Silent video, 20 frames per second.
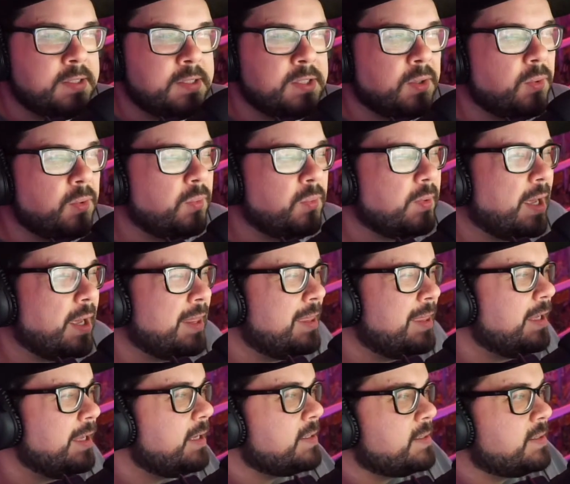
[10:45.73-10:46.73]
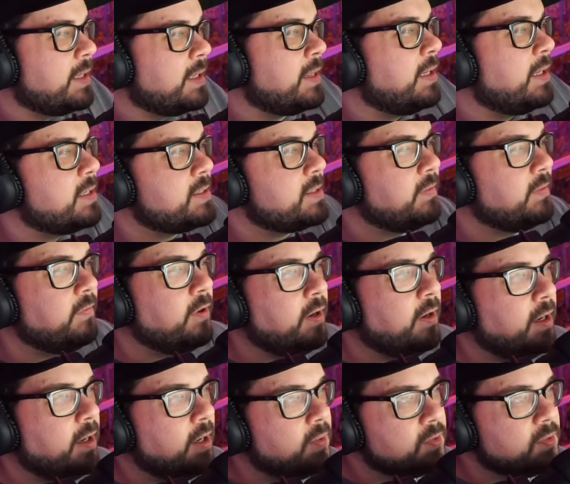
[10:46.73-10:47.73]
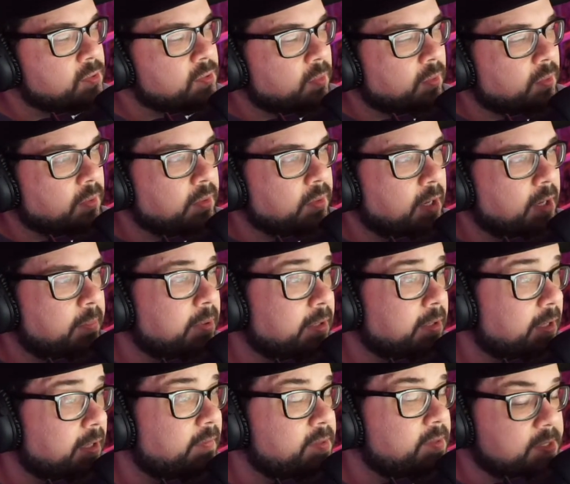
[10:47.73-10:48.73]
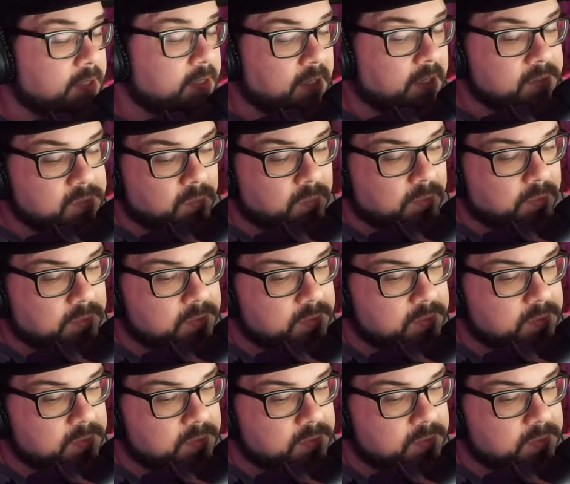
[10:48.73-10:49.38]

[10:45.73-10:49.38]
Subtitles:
don't. I think it's a very Elseworld. I believe it's an Elseworld